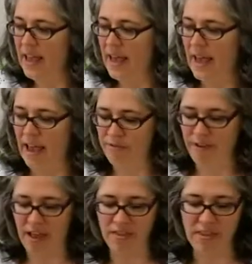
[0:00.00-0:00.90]
I
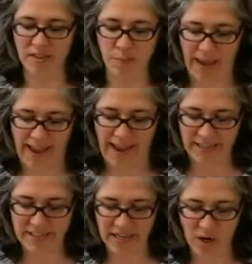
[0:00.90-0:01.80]
found this by
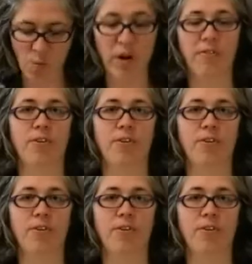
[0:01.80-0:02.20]
accident whenever